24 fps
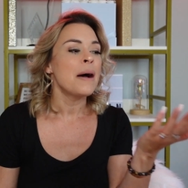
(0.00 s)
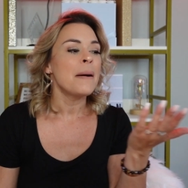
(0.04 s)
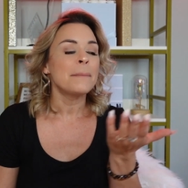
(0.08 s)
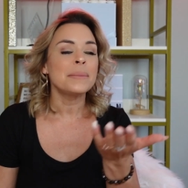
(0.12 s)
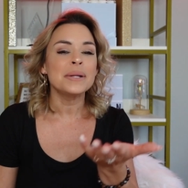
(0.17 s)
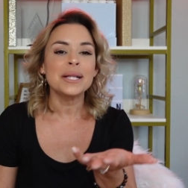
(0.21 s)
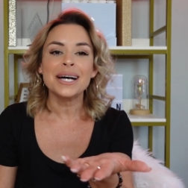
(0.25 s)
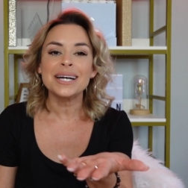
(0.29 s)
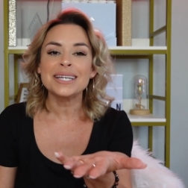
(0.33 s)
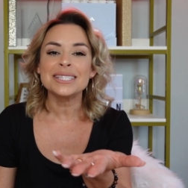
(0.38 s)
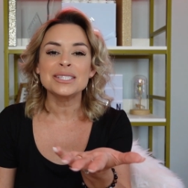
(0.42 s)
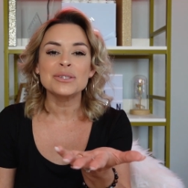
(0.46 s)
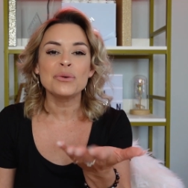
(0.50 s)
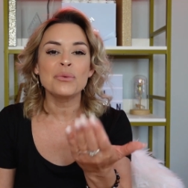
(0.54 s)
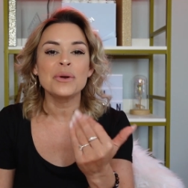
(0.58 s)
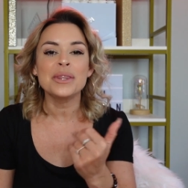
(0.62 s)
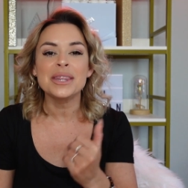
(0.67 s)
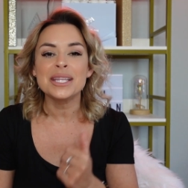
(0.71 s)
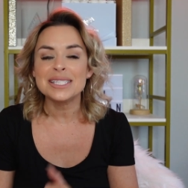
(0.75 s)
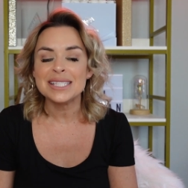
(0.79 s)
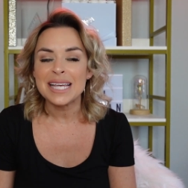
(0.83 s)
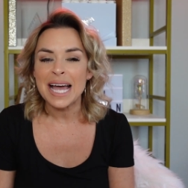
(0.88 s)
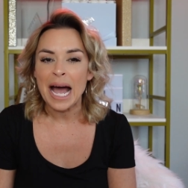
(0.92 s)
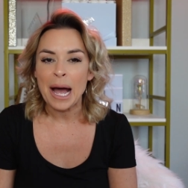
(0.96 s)
Plus, when
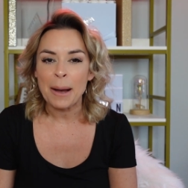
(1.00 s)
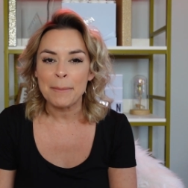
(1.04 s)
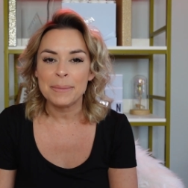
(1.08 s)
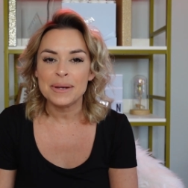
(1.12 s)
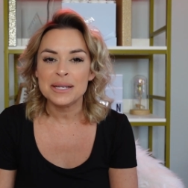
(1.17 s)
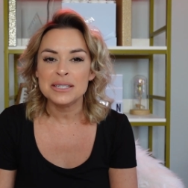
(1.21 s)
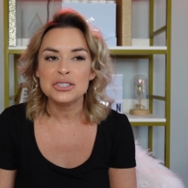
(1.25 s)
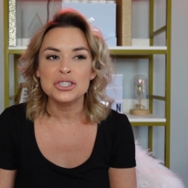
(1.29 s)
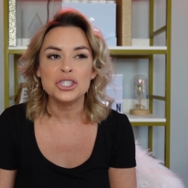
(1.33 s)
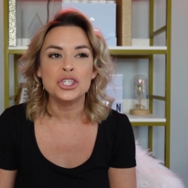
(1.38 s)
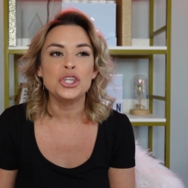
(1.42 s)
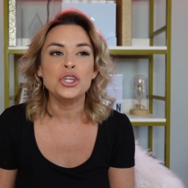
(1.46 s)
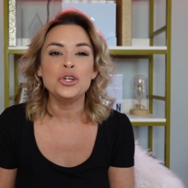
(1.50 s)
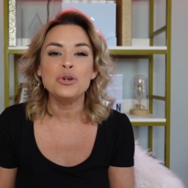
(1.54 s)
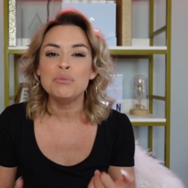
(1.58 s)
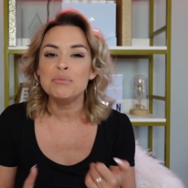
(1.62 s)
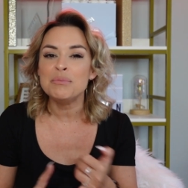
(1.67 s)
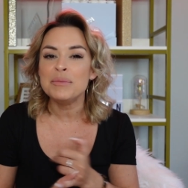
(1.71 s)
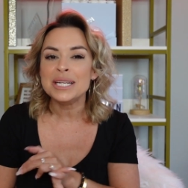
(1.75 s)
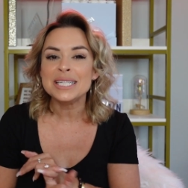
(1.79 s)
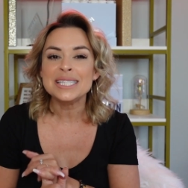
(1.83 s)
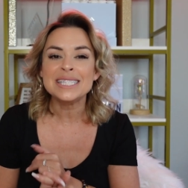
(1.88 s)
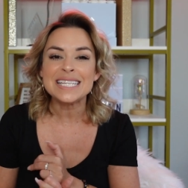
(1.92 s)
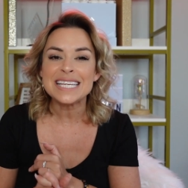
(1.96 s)
this happens, you
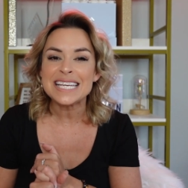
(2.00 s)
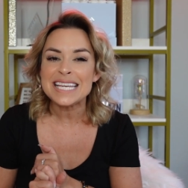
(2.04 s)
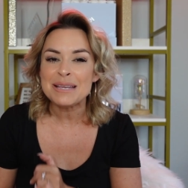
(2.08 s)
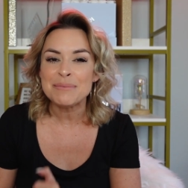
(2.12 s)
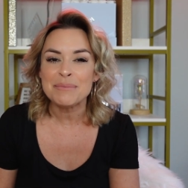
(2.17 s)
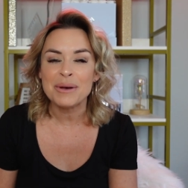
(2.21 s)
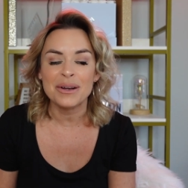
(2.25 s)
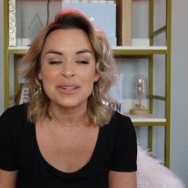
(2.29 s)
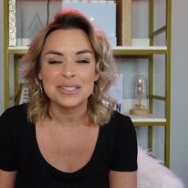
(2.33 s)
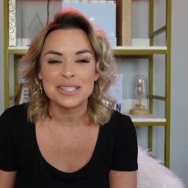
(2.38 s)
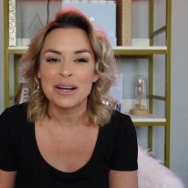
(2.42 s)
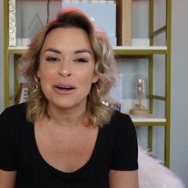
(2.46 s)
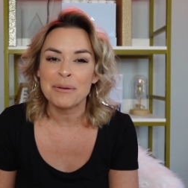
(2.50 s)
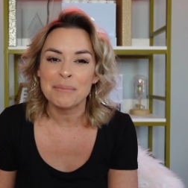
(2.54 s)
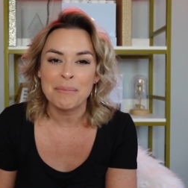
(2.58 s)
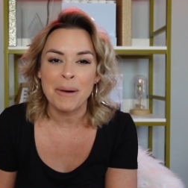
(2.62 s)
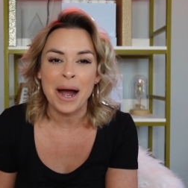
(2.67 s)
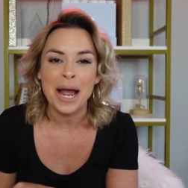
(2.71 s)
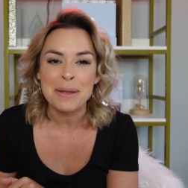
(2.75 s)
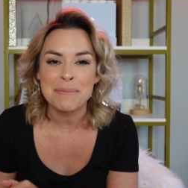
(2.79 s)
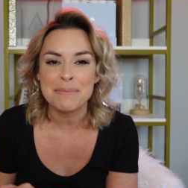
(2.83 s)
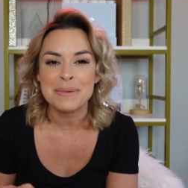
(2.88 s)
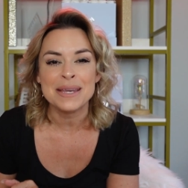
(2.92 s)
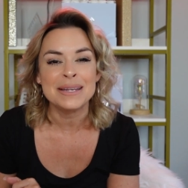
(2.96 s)
miss emails that
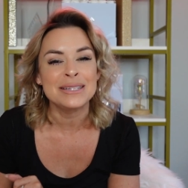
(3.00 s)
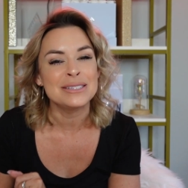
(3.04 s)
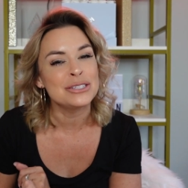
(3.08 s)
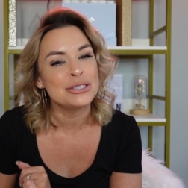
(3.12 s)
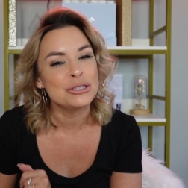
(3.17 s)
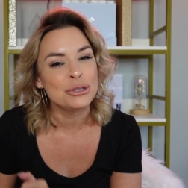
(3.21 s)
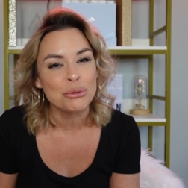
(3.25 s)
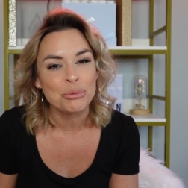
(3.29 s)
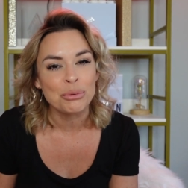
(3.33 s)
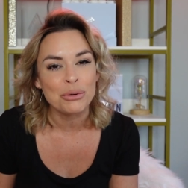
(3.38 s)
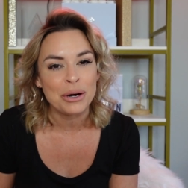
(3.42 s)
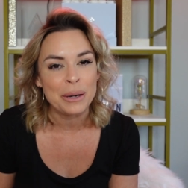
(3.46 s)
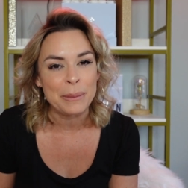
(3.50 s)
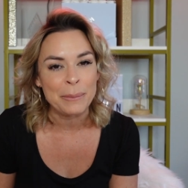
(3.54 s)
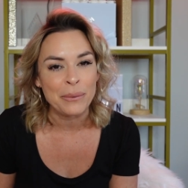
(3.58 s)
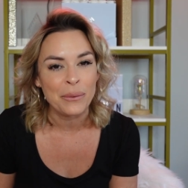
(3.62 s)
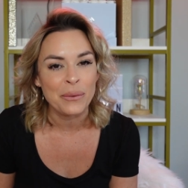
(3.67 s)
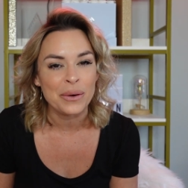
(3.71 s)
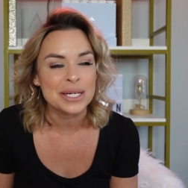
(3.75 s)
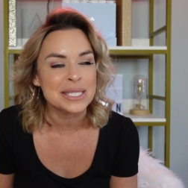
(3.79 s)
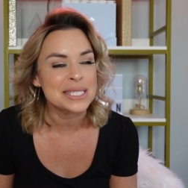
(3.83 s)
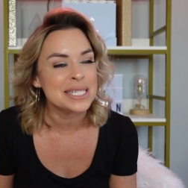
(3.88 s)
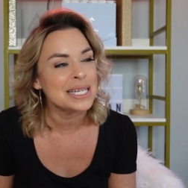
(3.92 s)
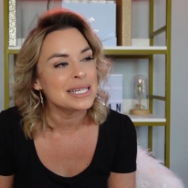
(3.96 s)
might be super
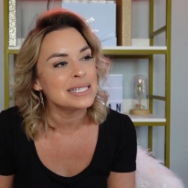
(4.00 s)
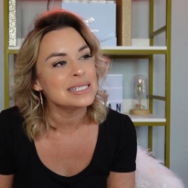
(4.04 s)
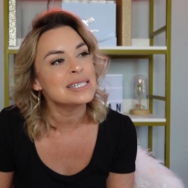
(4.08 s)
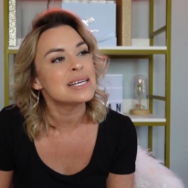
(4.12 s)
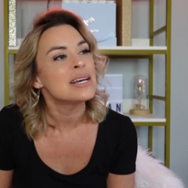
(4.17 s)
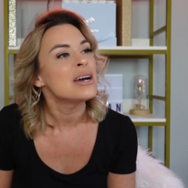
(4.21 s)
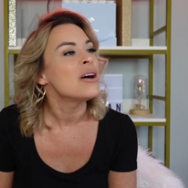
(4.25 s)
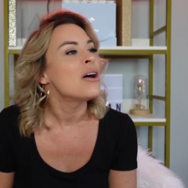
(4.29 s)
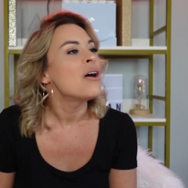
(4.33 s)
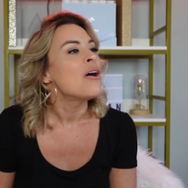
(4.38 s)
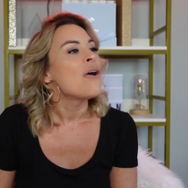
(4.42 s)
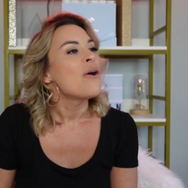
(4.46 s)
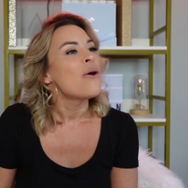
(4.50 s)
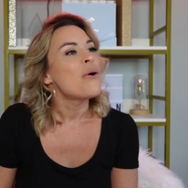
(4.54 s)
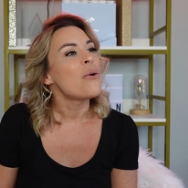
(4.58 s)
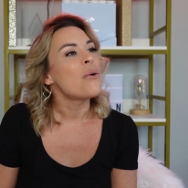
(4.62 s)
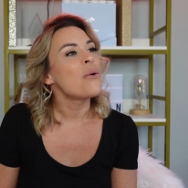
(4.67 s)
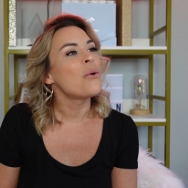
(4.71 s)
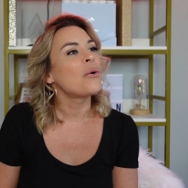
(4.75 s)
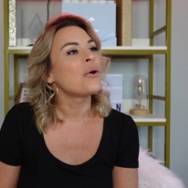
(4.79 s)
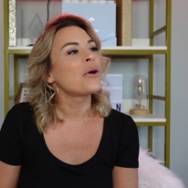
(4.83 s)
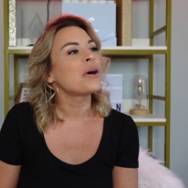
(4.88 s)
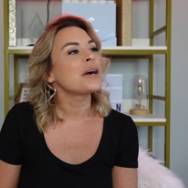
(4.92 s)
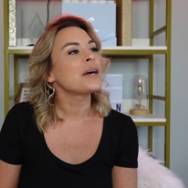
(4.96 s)
important,
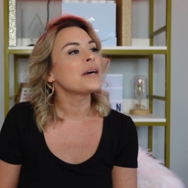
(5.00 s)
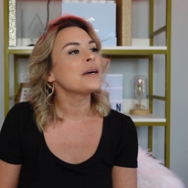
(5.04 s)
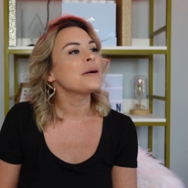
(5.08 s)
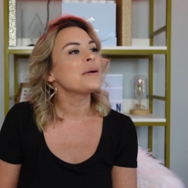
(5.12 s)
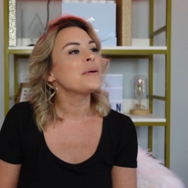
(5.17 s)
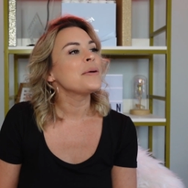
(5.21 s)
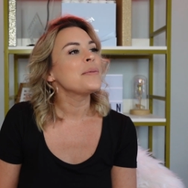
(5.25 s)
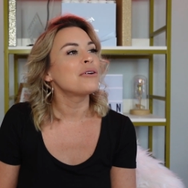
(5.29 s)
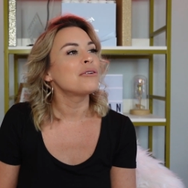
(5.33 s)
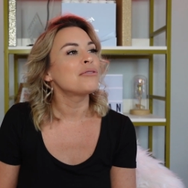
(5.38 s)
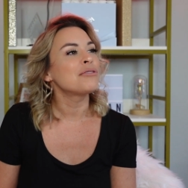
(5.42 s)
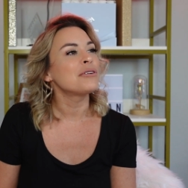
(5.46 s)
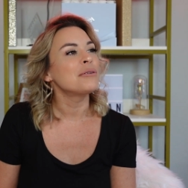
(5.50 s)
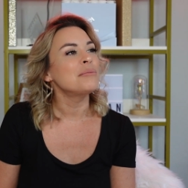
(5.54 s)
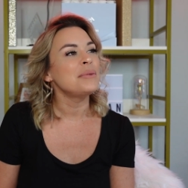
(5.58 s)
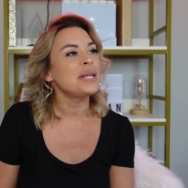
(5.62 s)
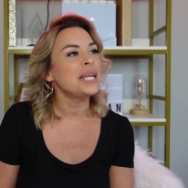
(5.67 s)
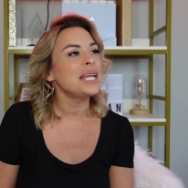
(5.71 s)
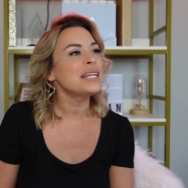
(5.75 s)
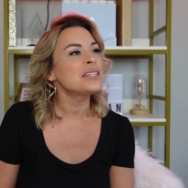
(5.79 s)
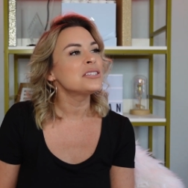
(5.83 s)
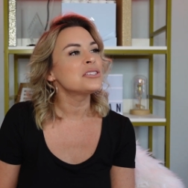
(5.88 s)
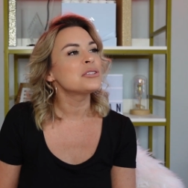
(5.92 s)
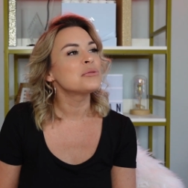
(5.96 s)
or for
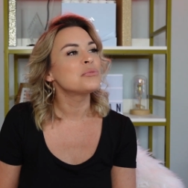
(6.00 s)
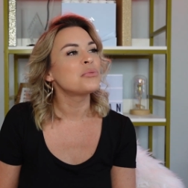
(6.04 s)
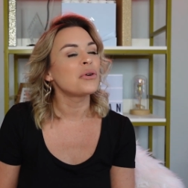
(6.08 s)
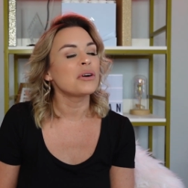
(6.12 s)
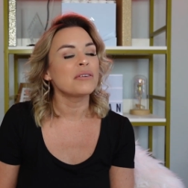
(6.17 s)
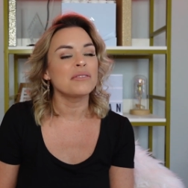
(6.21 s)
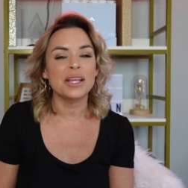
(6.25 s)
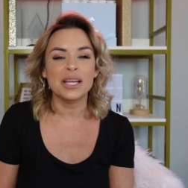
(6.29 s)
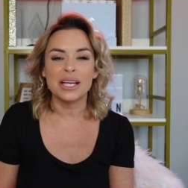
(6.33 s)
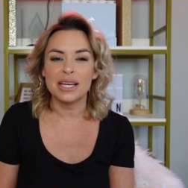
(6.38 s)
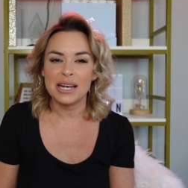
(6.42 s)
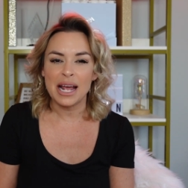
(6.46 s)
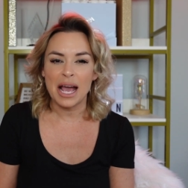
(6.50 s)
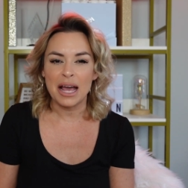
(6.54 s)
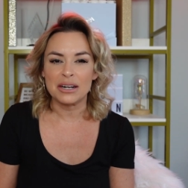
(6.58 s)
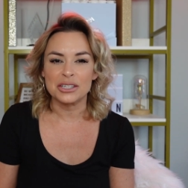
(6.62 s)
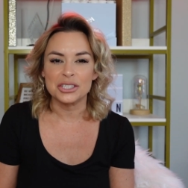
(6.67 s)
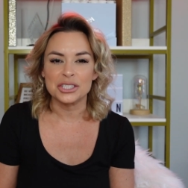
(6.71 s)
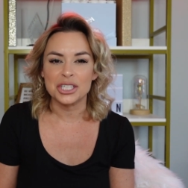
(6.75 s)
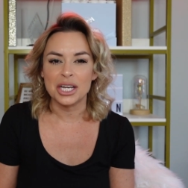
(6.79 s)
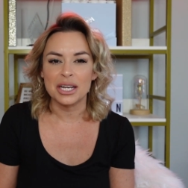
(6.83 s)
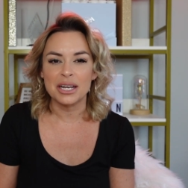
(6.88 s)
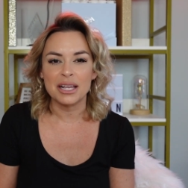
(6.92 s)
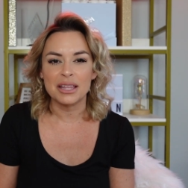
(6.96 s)
me, it's just more of like an
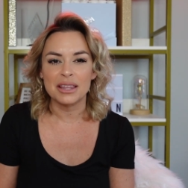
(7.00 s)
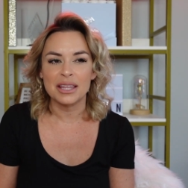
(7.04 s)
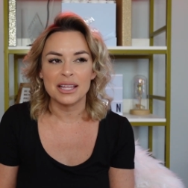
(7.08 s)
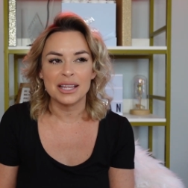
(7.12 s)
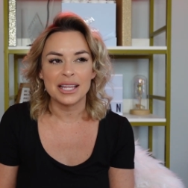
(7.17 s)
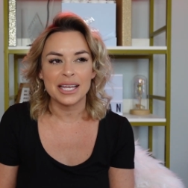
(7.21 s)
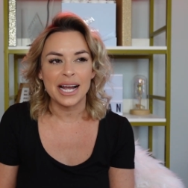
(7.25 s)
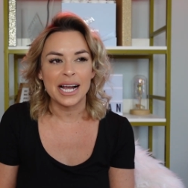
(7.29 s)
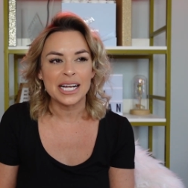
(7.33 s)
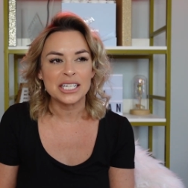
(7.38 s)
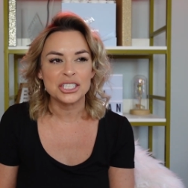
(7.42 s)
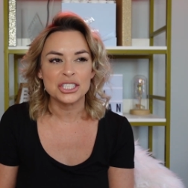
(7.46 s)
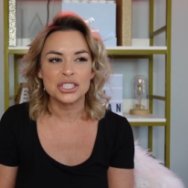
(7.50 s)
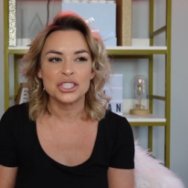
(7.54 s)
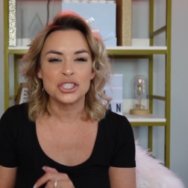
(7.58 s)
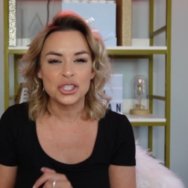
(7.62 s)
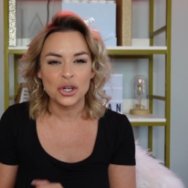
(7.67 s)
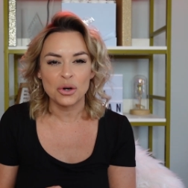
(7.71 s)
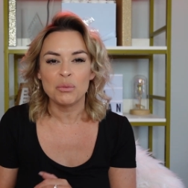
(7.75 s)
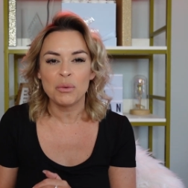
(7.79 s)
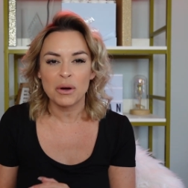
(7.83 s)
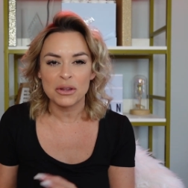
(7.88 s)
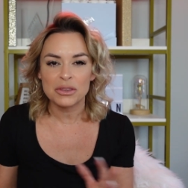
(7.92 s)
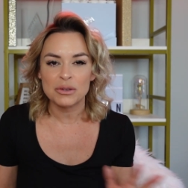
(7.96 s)
energetic thing. Like I just
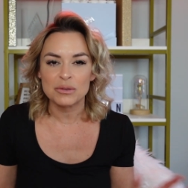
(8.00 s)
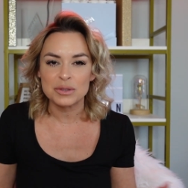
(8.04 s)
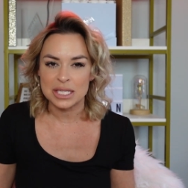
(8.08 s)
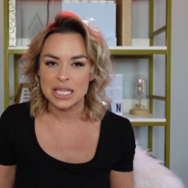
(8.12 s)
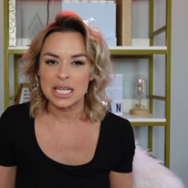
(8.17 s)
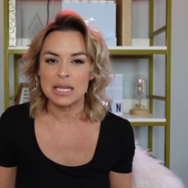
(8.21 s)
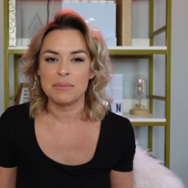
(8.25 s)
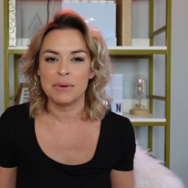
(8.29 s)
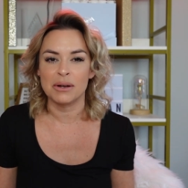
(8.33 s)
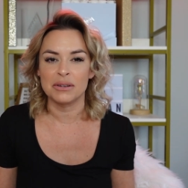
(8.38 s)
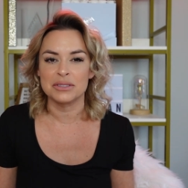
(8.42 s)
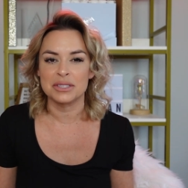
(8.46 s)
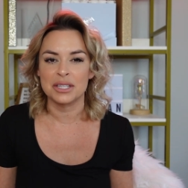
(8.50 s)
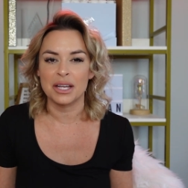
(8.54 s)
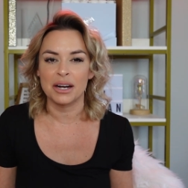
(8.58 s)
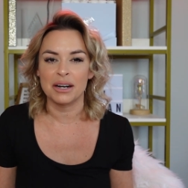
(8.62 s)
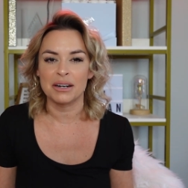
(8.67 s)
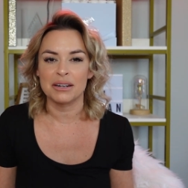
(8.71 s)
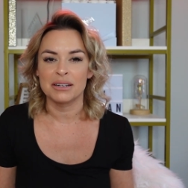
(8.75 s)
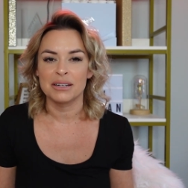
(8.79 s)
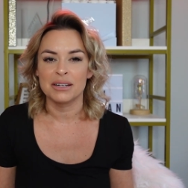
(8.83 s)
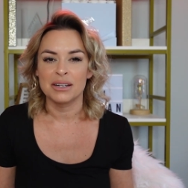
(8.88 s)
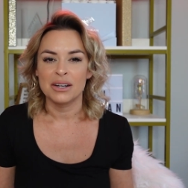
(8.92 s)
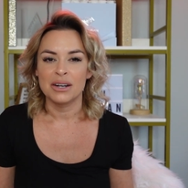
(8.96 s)
don't want those emails there.